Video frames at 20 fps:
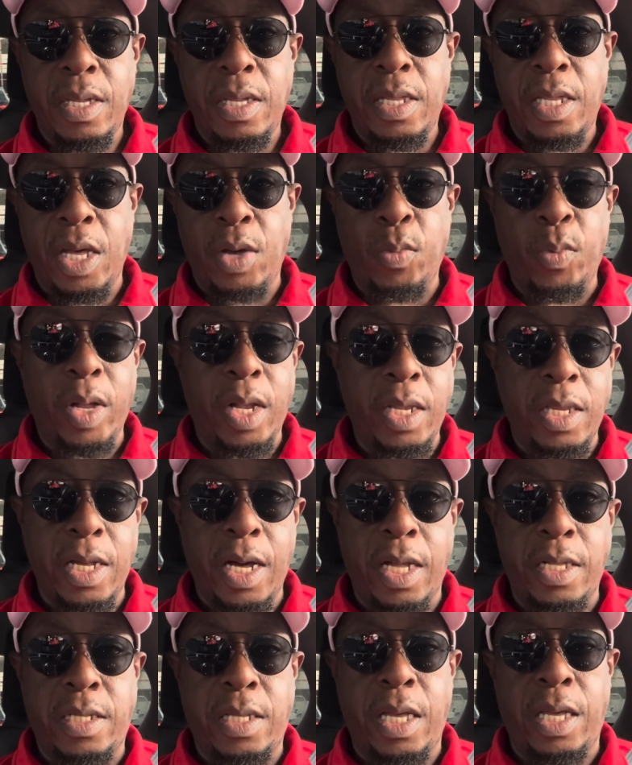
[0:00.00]
They will
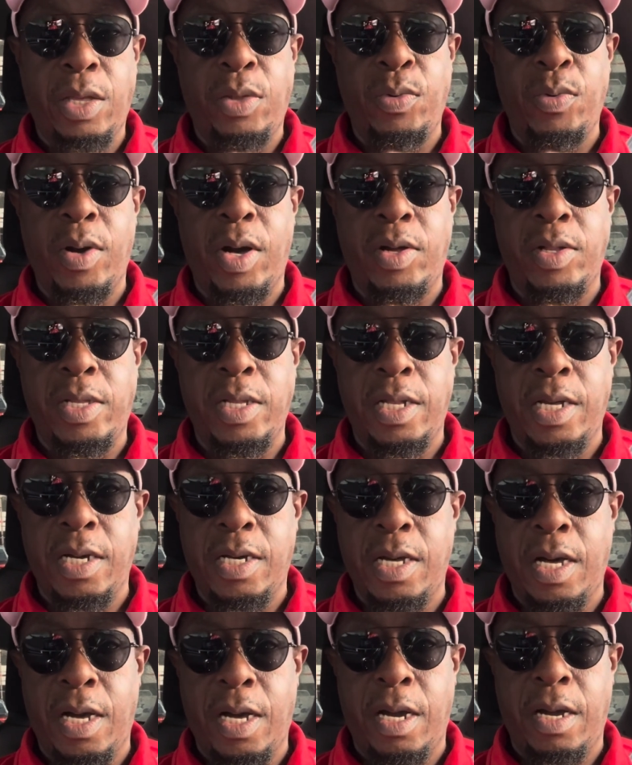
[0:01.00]
not take you out in a
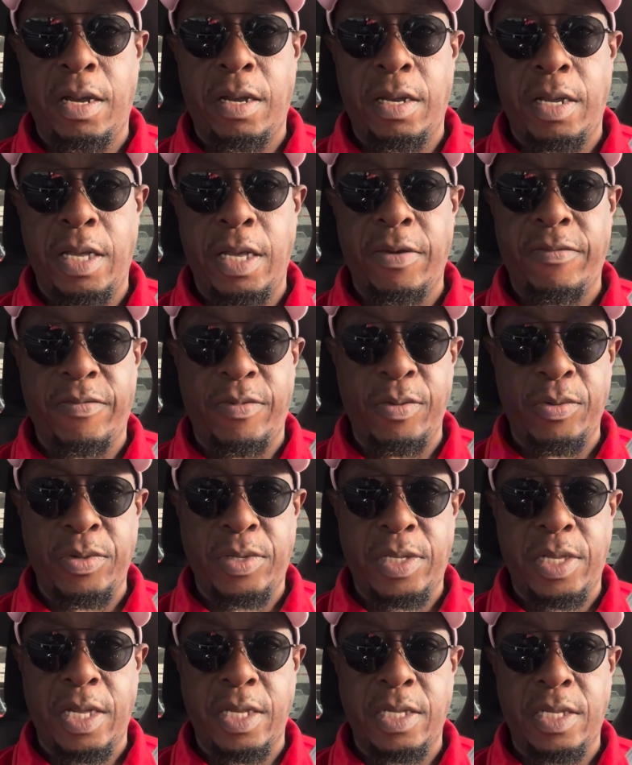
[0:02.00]
car if
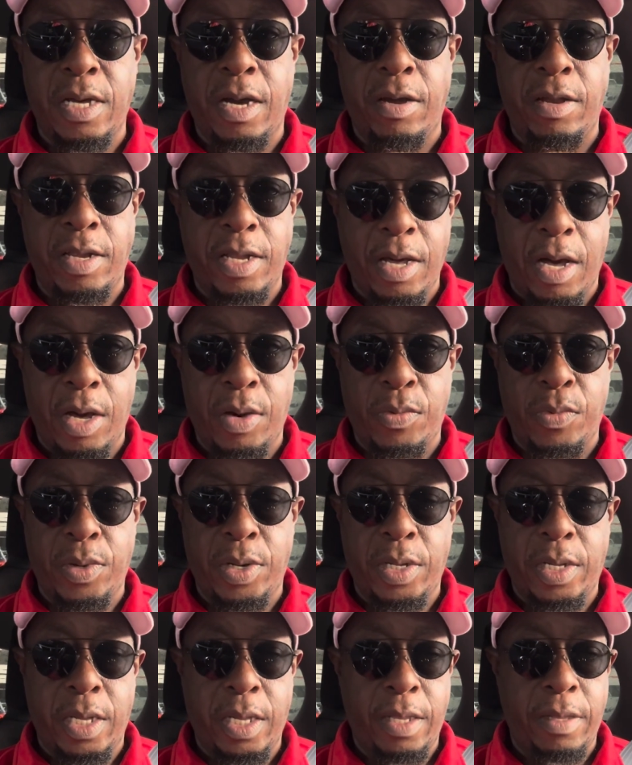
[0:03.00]
those things are not
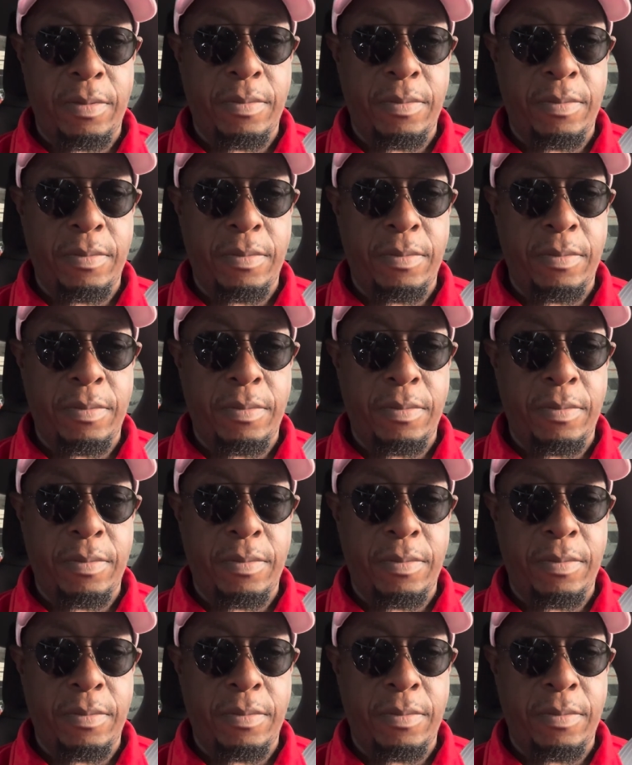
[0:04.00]
working.